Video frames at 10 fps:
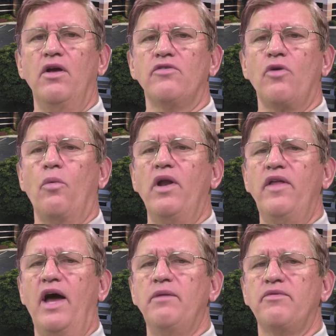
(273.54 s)
So one
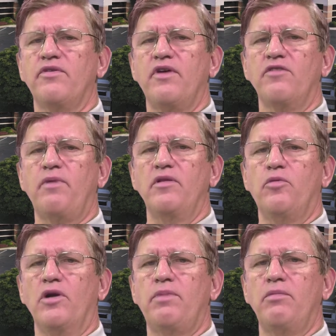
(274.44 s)
of the items discussed by the
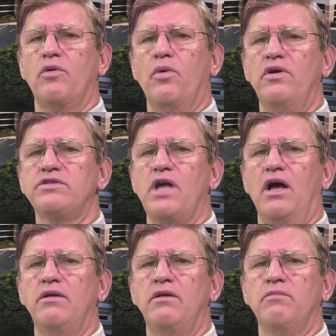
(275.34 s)
Board of Public Works
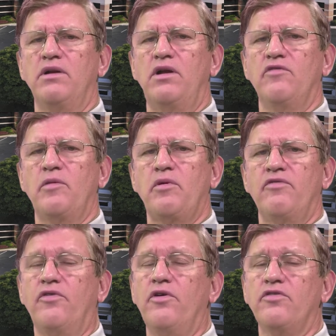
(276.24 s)
on Monday, November
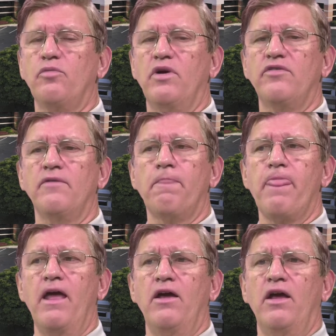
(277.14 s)
1st was,
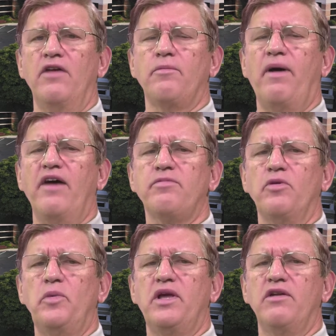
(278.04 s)
is it
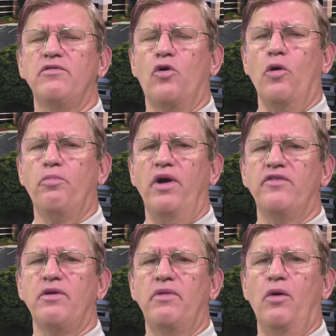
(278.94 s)
possible that we can
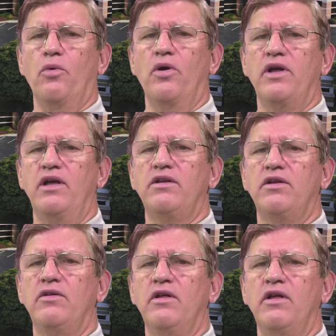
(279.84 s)
incorporate some of that work
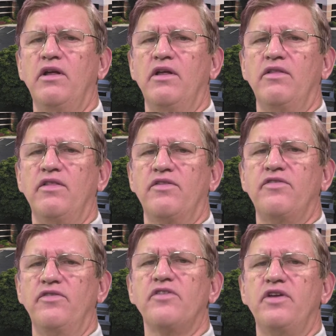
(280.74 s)
into the
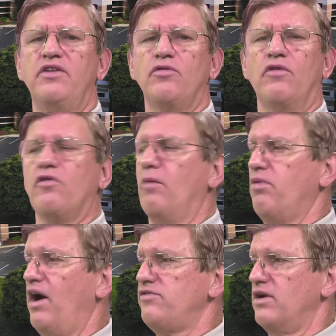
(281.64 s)
city's overall
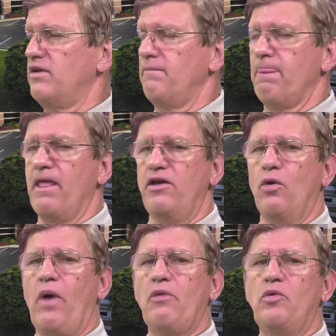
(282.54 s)
project? You
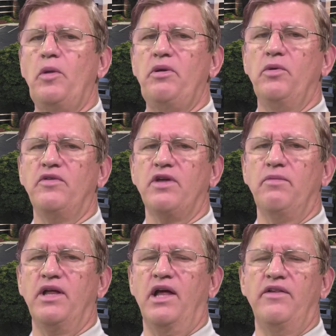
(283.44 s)
know, why would we be doing
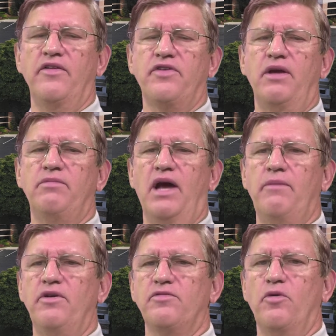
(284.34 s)
something and at the same
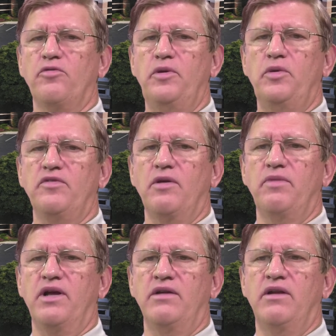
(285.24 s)
time they're supposed to be doing
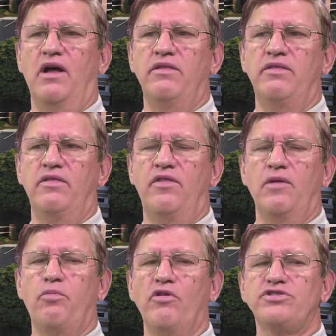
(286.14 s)
something on
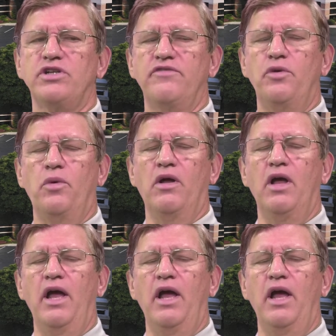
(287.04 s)
their portion, if you will?